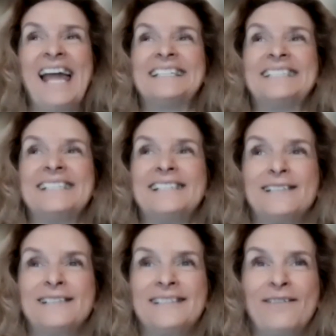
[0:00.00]
And
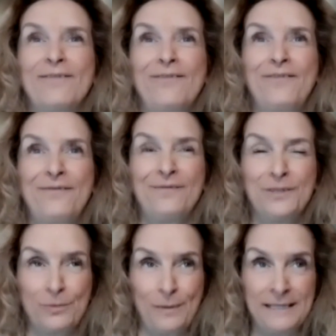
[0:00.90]
in
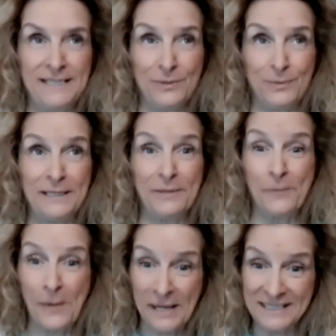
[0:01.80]

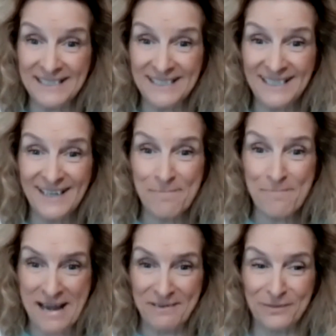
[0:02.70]
2021,
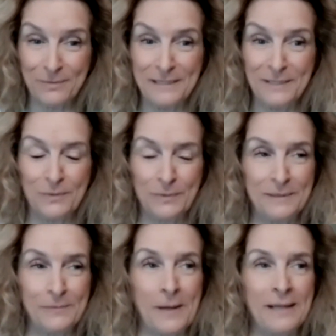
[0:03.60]
May of
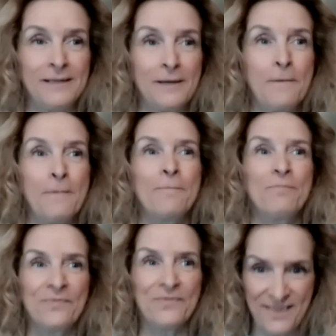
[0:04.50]
2021,
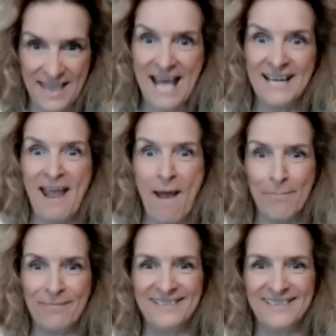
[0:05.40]
that
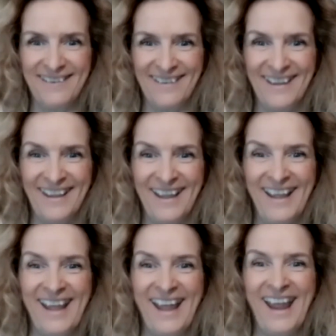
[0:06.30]
happened.
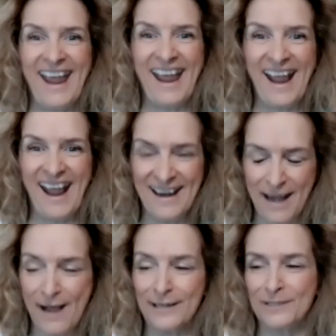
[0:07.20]
And
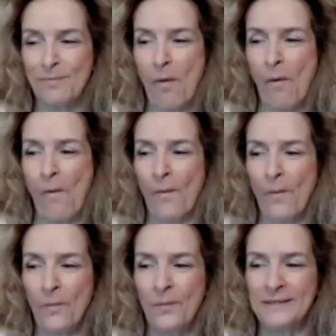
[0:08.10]
Expo
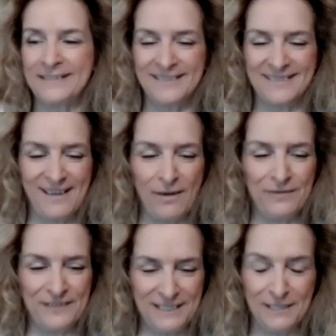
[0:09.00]
was
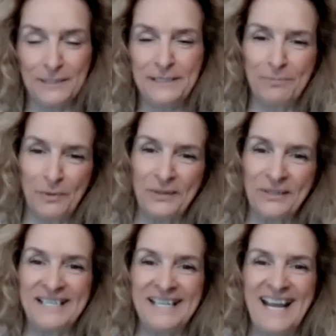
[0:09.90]
officially
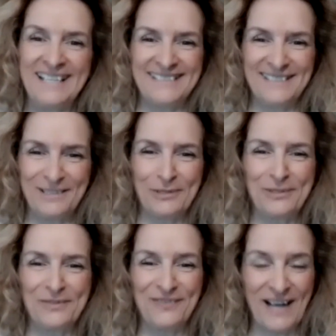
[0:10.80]
born as its
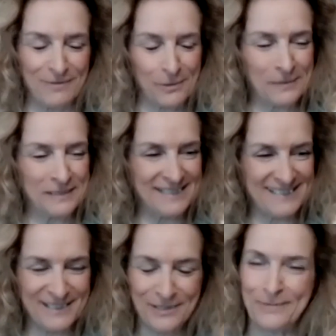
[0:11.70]
own
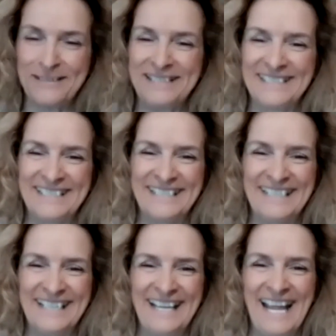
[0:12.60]
501c3.
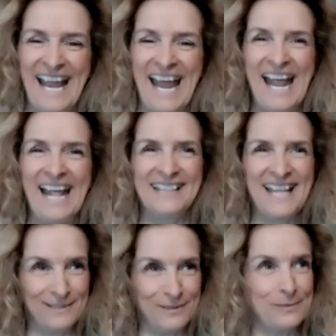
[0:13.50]
And
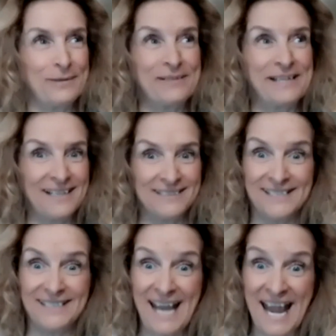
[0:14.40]
that's where we are
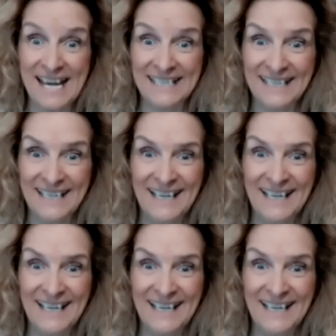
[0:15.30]
today.